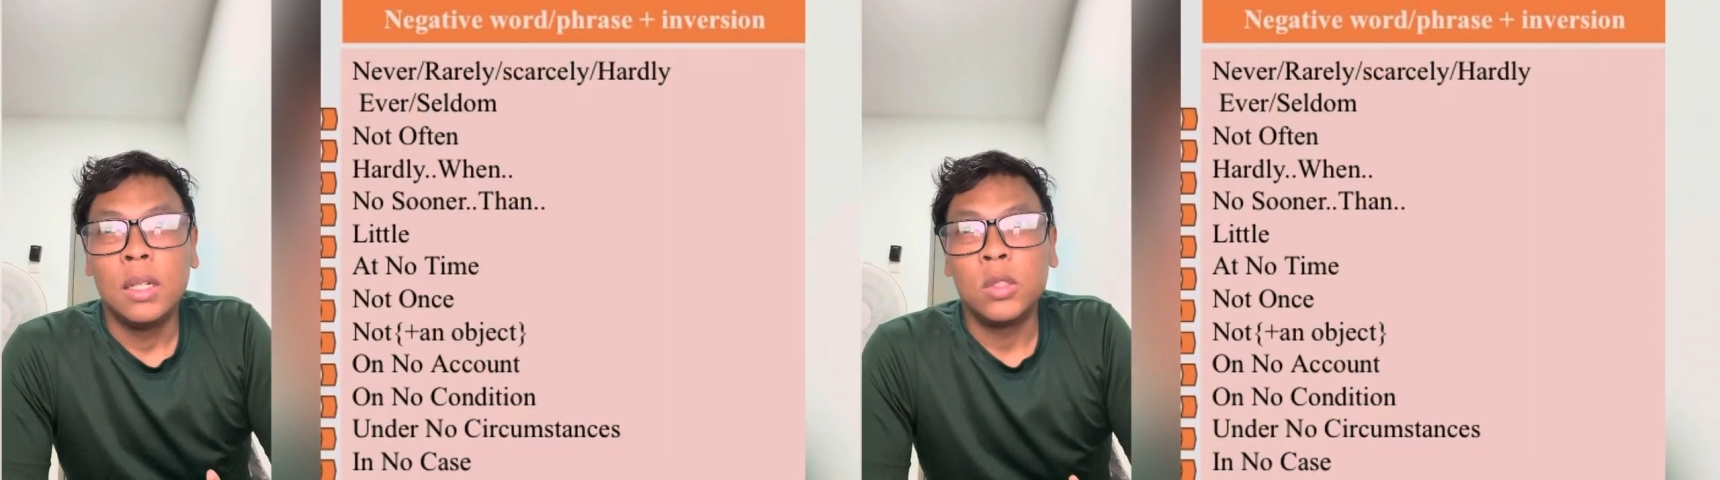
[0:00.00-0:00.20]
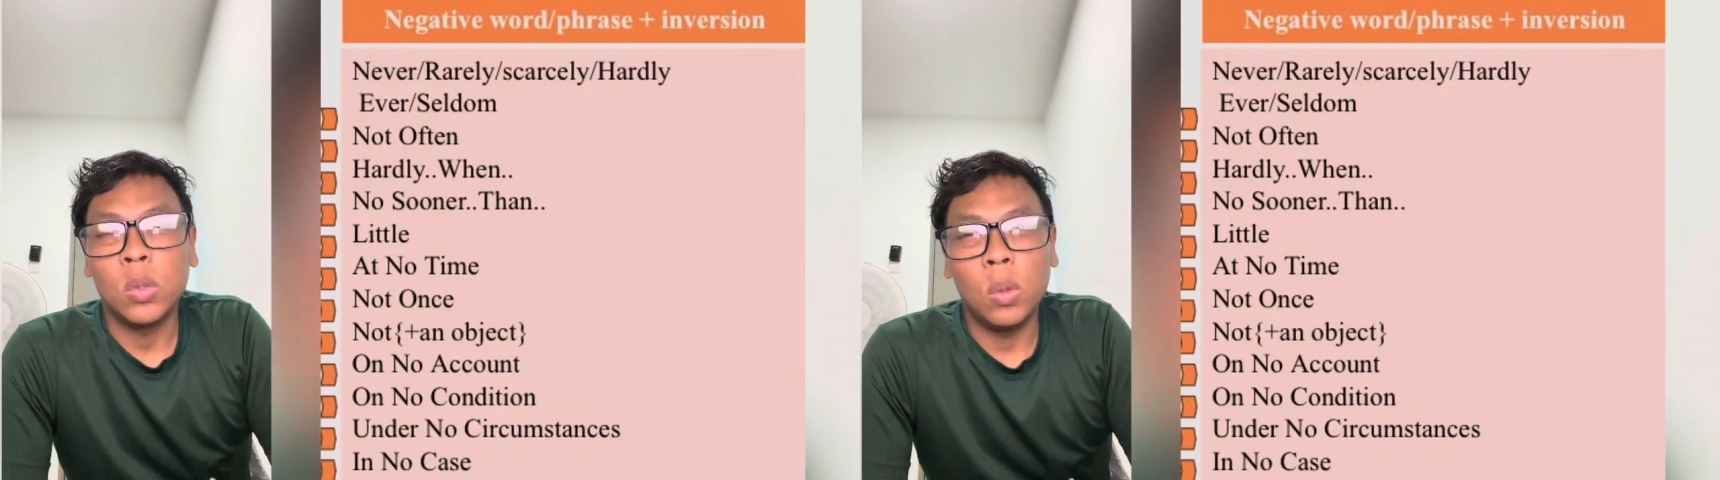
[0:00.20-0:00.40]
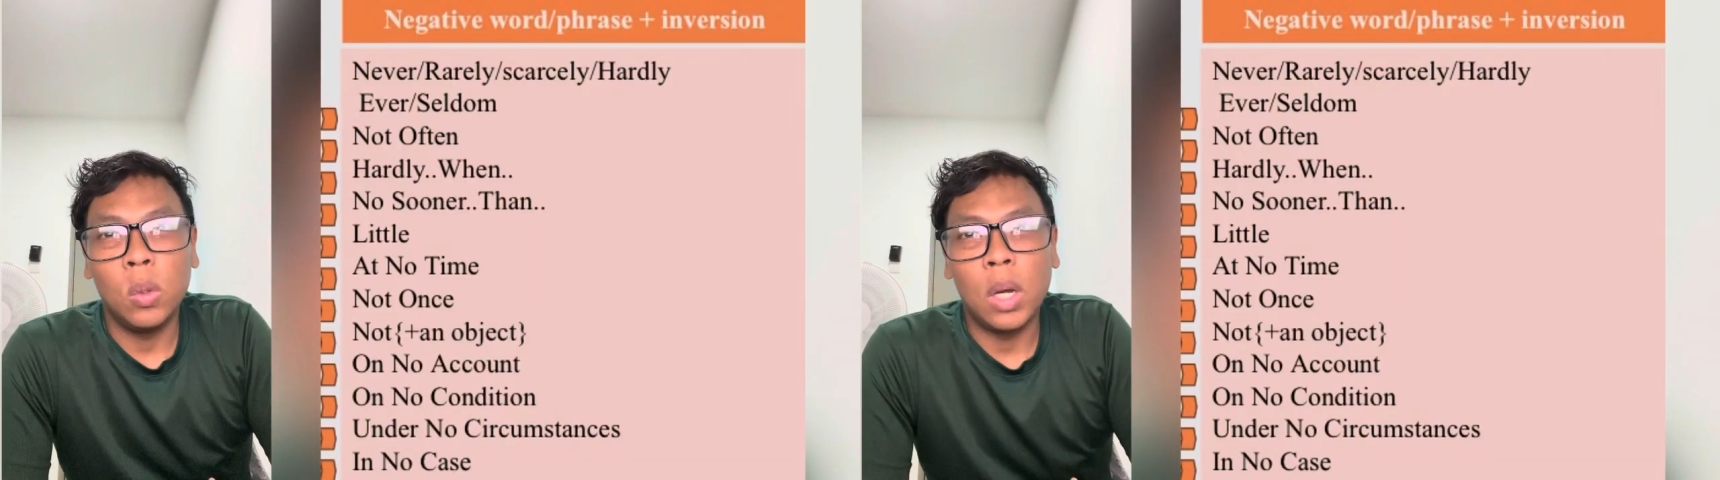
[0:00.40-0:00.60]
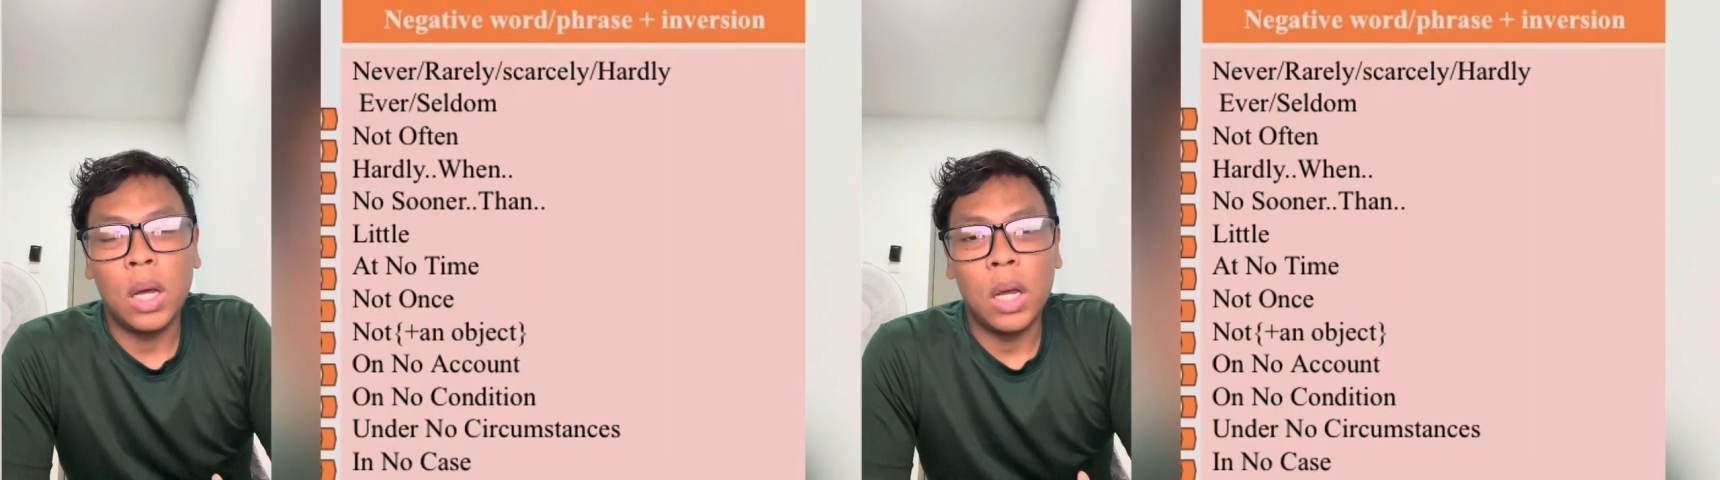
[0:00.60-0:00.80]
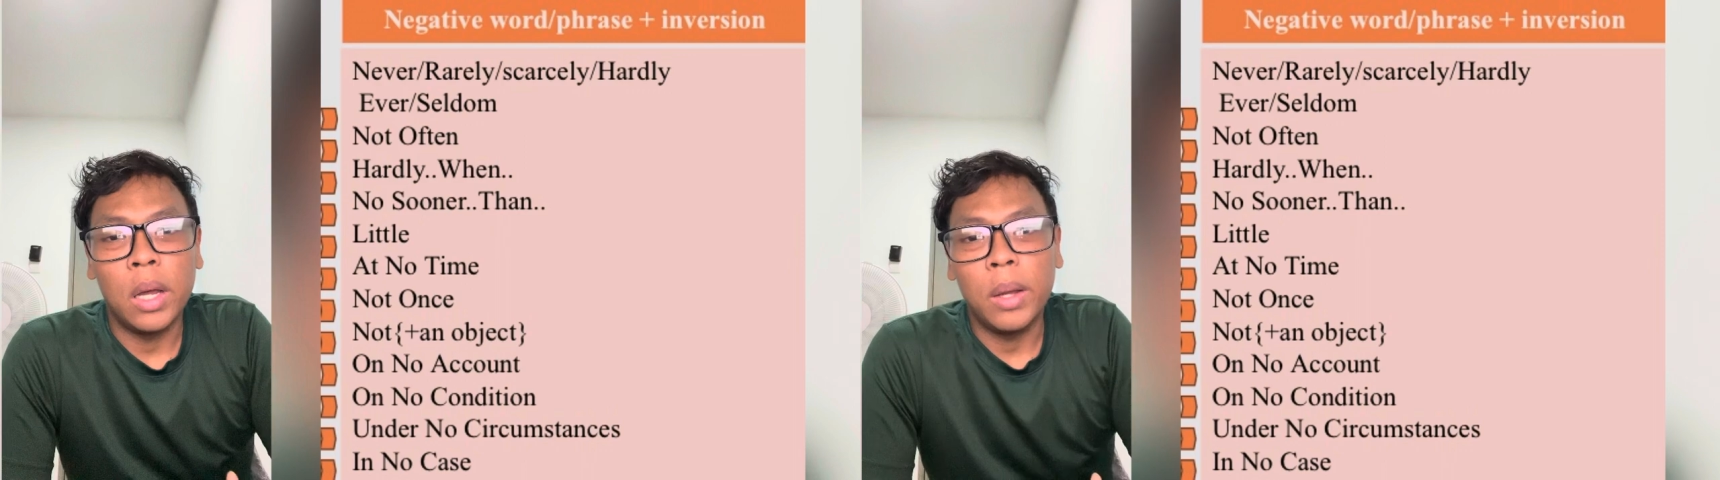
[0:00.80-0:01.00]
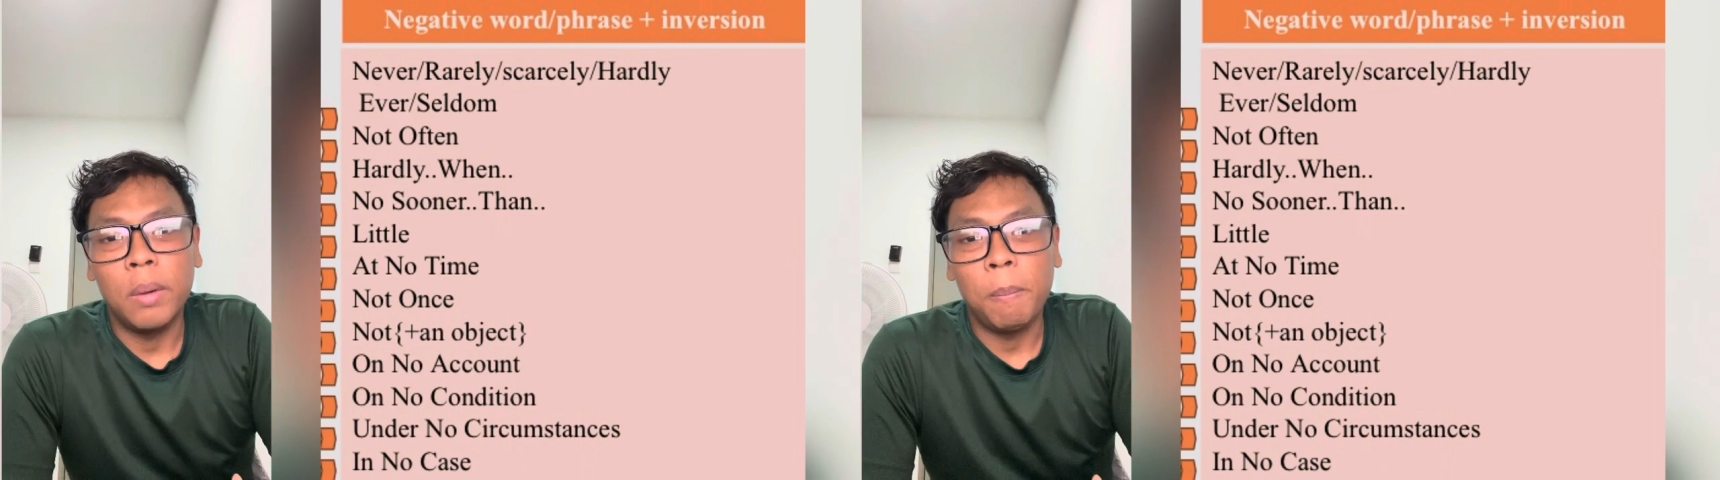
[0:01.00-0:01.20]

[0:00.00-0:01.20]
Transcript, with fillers: so uh,